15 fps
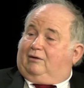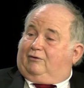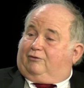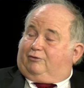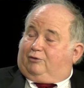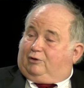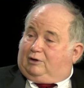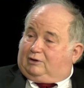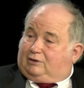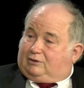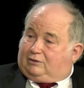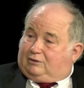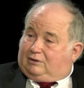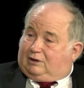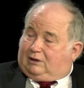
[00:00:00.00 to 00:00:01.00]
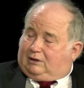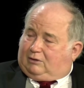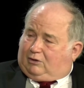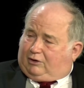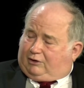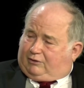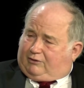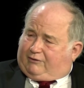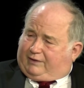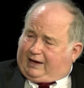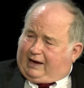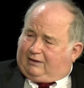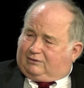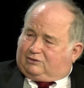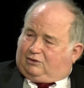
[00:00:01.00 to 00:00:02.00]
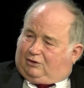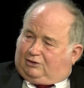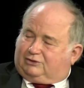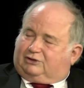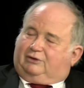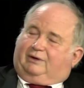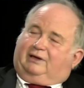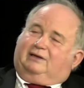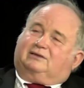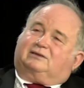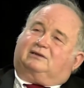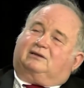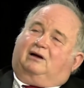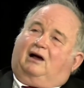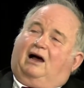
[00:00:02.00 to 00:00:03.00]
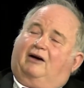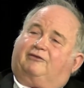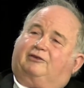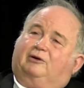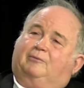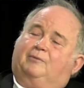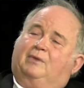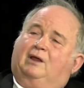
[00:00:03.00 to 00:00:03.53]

for an auditor of accounts also against Hoffer.